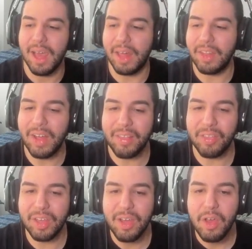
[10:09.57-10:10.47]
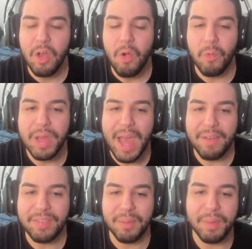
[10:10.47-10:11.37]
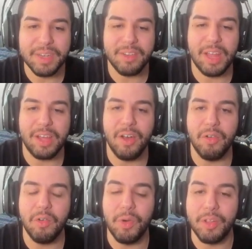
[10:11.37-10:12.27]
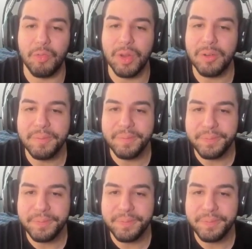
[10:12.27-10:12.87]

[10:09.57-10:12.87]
And then lastly, we have the Abundance Light Cone, What is Real.